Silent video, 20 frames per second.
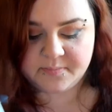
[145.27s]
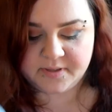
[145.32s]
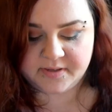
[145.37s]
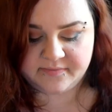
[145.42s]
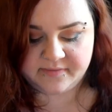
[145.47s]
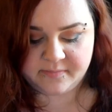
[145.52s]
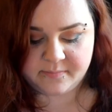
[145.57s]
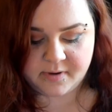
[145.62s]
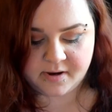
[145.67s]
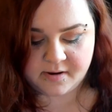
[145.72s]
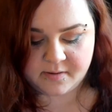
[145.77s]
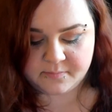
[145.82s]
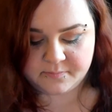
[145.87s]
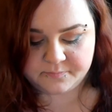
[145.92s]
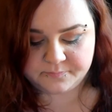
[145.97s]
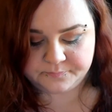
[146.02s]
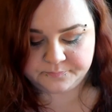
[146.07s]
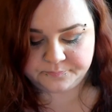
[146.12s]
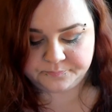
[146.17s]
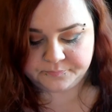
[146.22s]
bob.
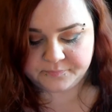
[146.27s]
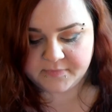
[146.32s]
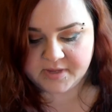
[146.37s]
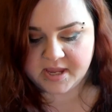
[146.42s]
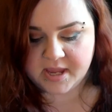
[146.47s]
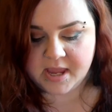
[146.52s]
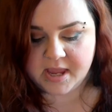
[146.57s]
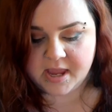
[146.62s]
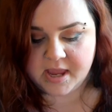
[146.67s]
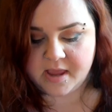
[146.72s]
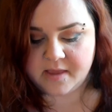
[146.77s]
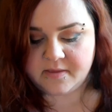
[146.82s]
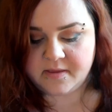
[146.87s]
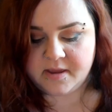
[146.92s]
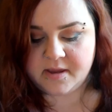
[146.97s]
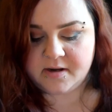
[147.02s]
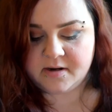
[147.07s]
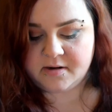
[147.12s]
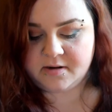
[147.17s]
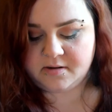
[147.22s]
And
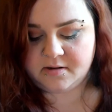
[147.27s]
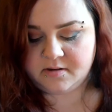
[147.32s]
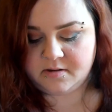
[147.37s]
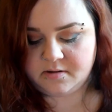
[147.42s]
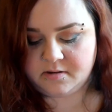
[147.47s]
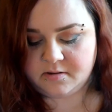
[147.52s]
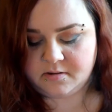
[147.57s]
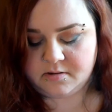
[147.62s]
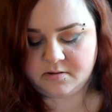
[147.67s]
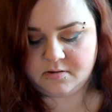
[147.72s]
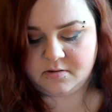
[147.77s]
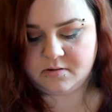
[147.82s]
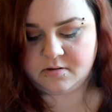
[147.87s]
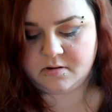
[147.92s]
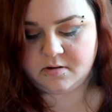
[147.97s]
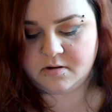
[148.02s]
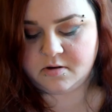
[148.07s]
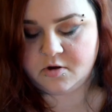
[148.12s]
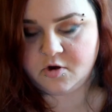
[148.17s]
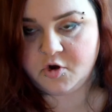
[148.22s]
then
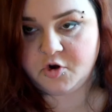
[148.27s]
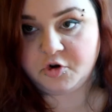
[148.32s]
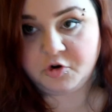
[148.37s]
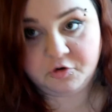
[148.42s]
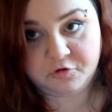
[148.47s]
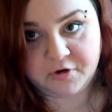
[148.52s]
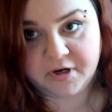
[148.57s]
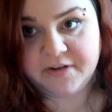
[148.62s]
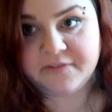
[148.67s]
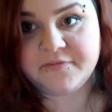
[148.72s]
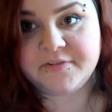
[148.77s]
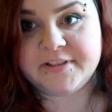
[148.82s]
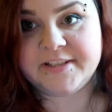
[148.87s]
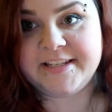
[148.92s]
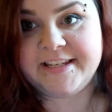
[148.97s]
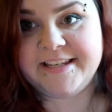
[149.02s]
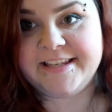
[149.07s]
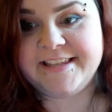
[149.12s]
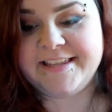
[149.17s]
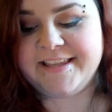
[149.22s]

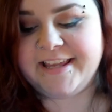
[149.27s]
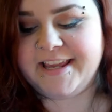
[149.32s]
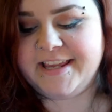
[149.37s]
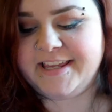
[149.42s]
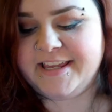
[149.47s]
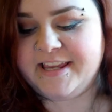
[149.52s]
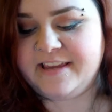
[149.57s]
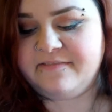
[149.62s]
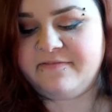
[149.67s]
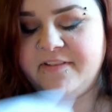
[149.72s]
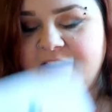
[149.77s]
gratefully they give a